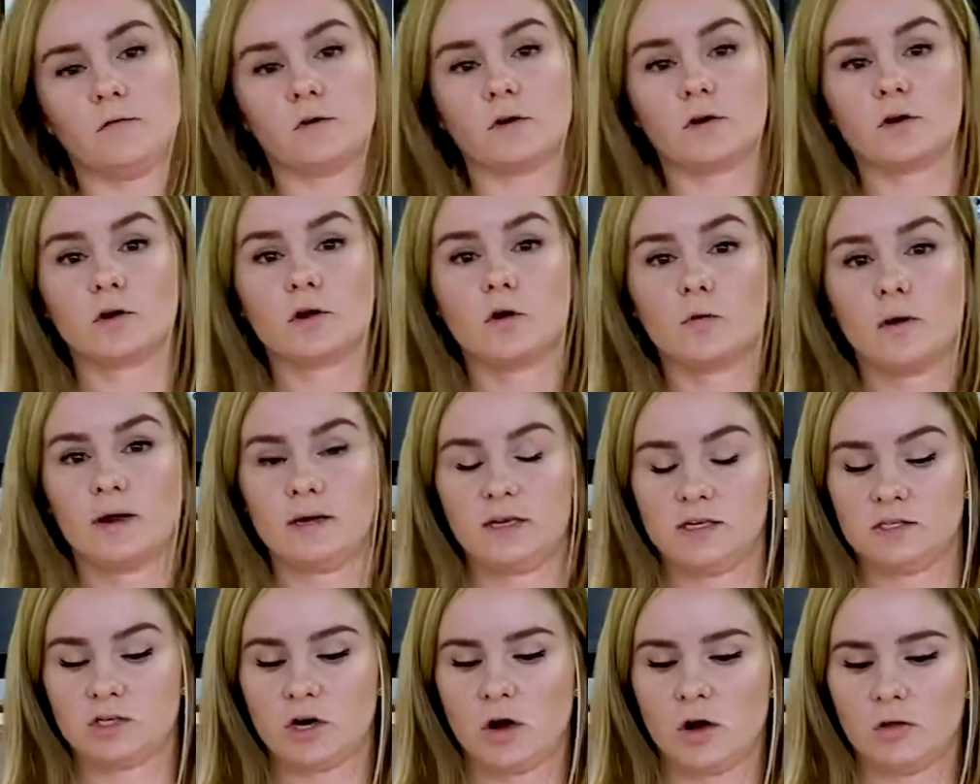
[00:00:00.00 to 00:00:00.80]
Go
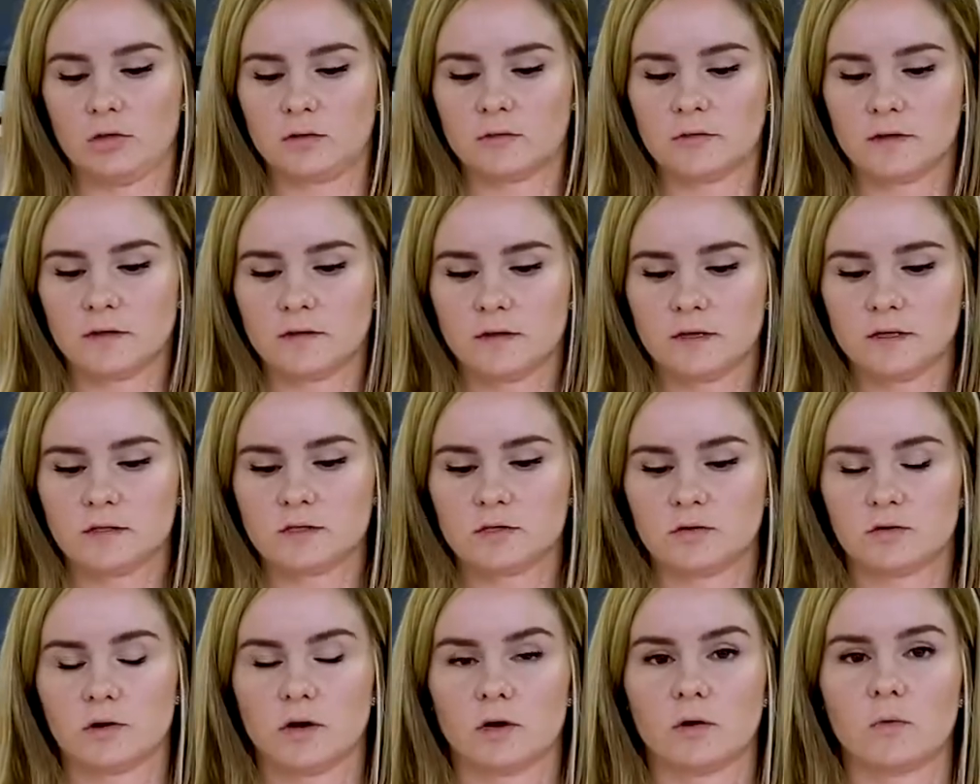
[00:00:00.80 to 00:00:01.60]
any taller than this,
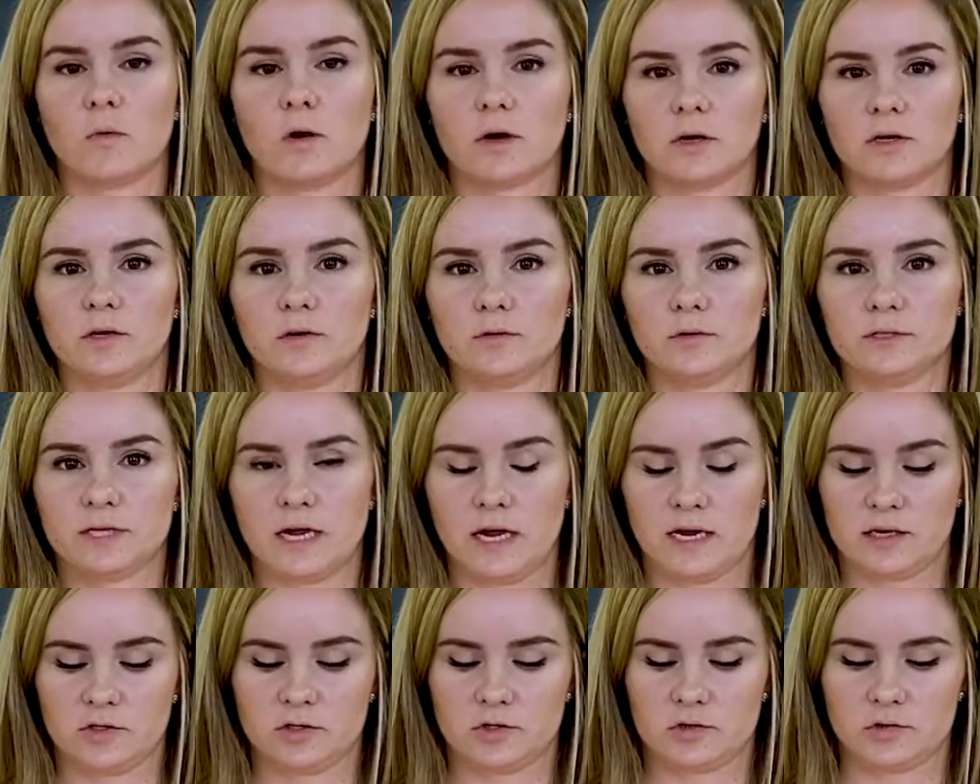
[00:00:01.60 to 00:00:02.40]
you're going to want to use
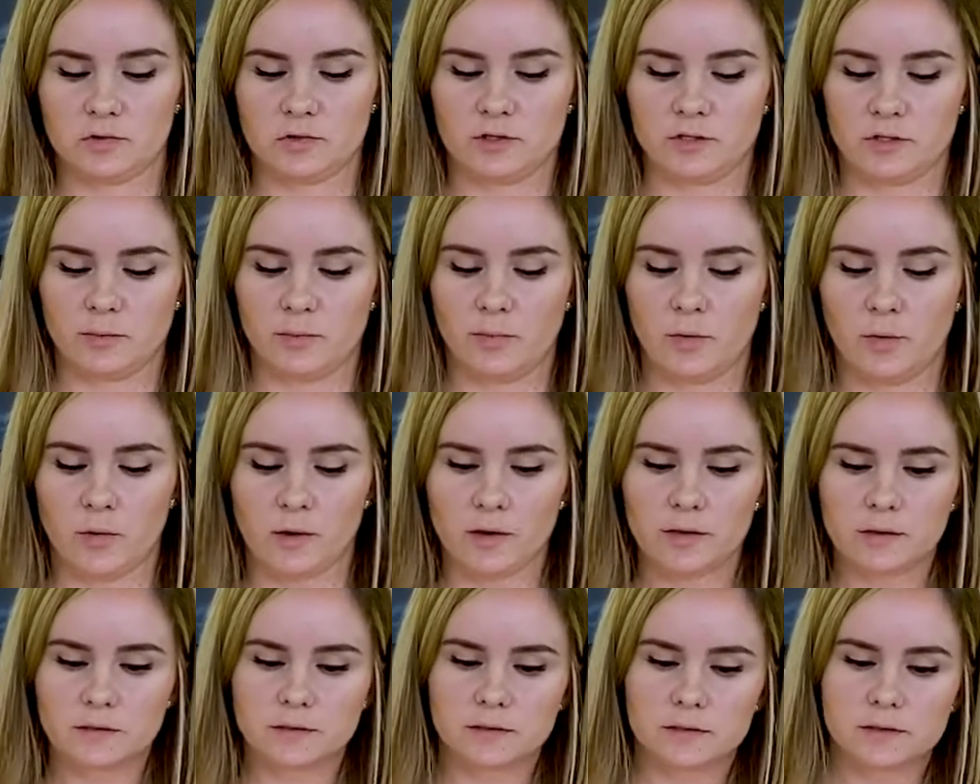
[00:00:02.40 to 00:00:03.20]
extra
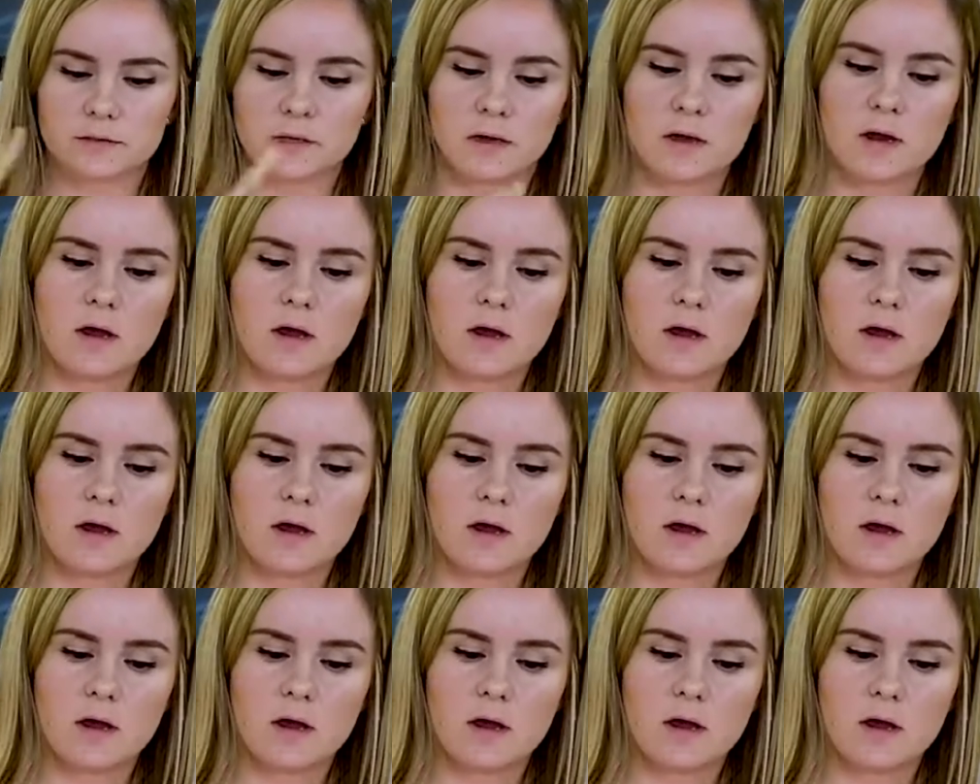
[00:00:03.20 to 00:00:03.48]
supports.